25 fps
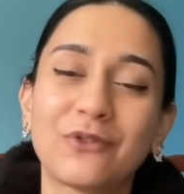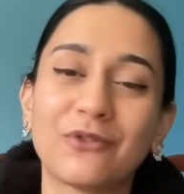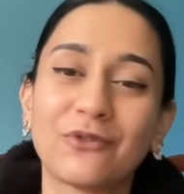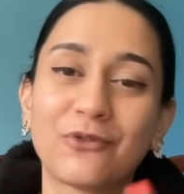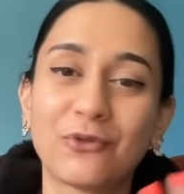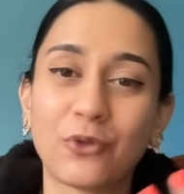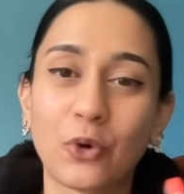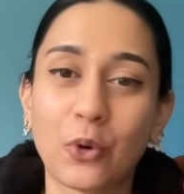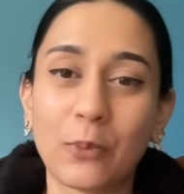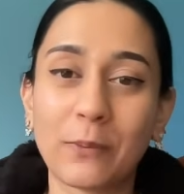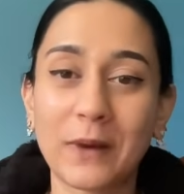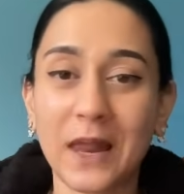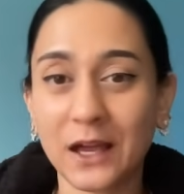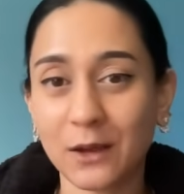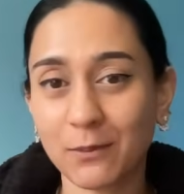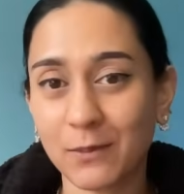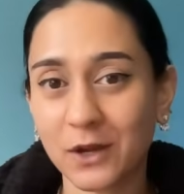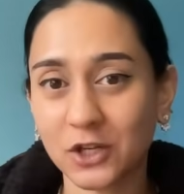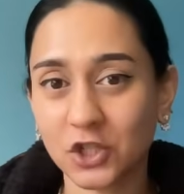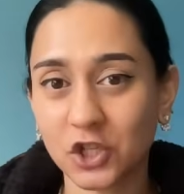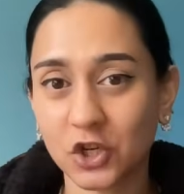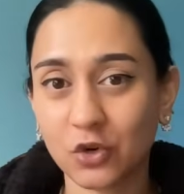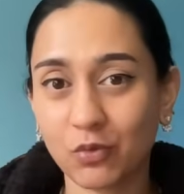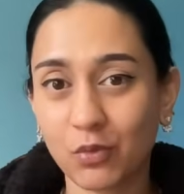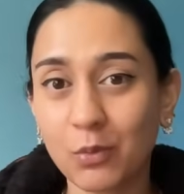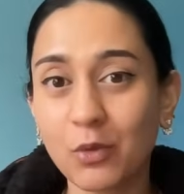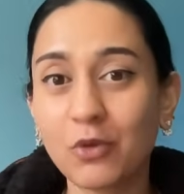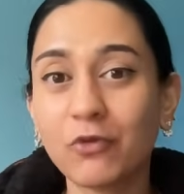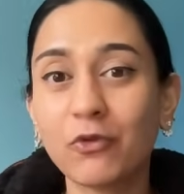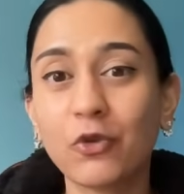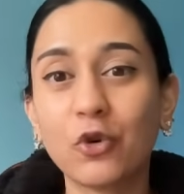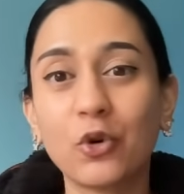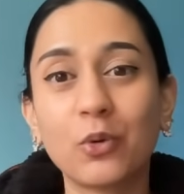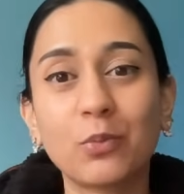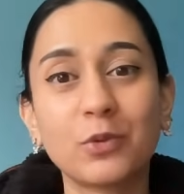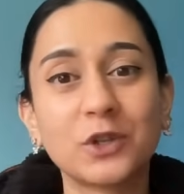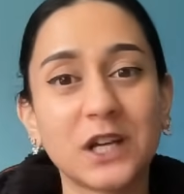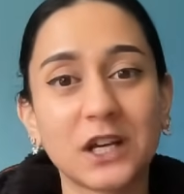for black magic
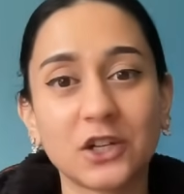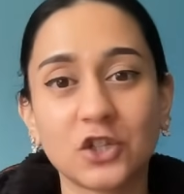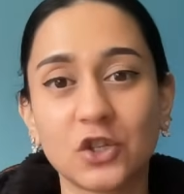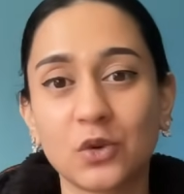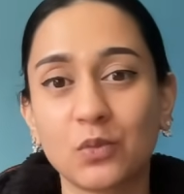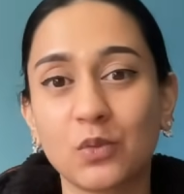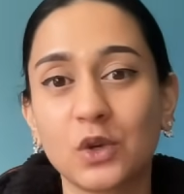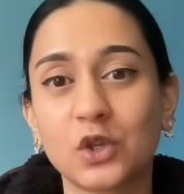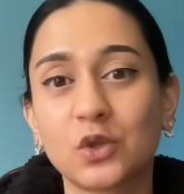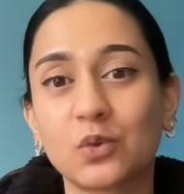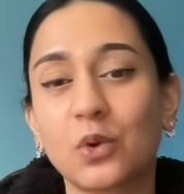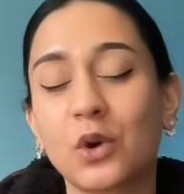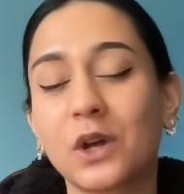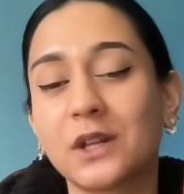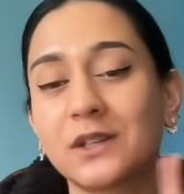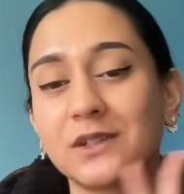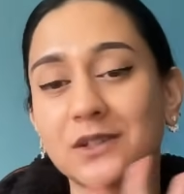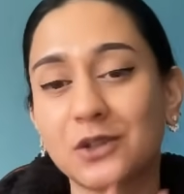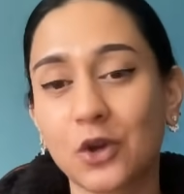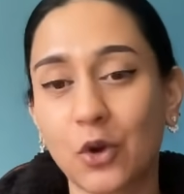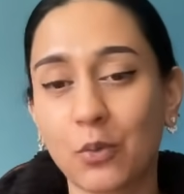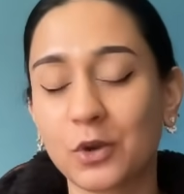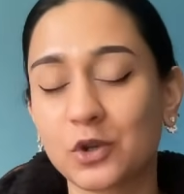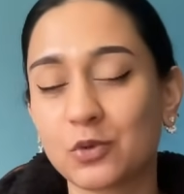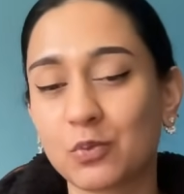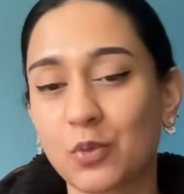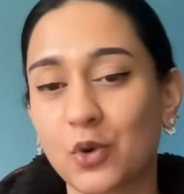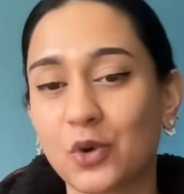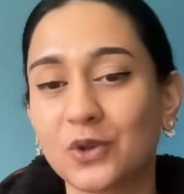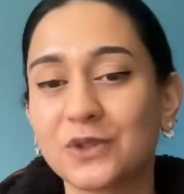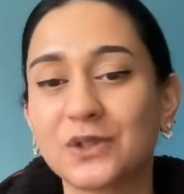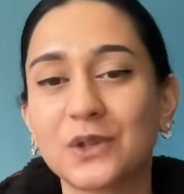removal, protection ritual, and so much more.